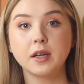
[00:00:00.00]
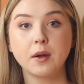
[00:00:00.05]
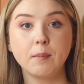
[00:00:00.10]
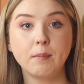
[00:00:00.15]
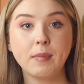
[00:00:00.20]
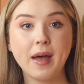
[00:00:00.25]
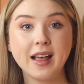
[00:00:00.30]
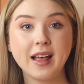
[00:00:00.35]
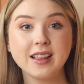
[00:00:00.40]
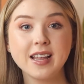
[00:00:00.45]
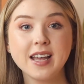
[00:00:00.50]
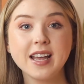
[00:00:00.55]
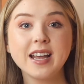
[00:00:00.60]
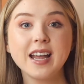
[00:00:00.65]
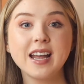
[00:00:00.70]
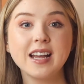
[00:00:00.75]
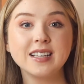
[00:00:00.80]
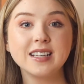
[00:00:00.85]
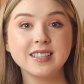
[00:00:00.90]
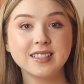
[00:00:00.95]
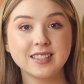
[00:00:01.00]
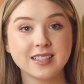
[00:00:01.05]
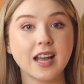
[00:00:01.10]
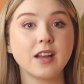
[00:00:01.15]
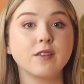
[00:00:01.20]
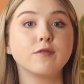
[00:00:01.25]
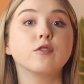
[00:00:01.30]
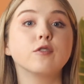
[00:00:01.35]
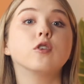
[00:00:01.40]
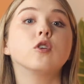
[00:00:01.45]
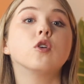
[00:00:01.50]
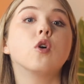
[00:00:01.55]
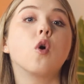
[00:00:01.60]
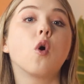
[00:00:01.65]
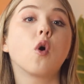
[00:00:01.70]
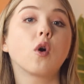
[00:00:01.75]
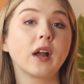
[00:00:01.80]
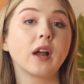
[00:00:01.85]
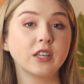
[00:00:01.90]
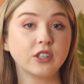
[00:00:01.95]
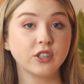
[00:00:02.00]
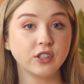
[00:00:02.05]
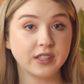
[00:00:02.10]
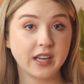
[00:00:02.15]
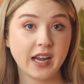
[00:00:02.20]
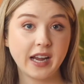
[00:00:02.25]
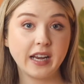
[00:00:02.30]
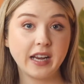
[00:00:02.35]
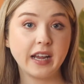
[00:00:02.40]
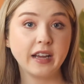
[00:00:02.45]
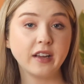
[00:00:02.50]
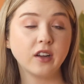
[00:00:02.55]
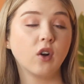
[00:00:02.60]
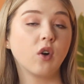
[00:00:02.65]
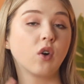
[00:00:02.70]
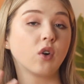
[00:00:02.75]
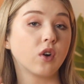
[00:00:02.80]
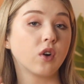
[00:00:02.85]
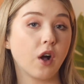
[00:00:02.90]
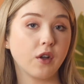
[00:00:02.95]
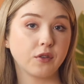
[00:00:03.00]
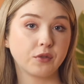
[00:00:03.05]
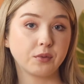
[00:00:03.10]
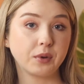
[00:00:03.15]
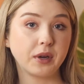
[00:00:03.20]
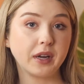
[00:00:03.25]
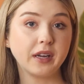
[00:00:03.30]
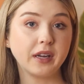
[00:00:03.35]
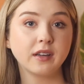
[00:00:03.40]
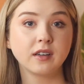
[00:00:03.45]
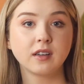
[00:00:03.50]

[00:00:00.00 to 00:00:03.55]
compelling, insightful, or entertaining, or all three.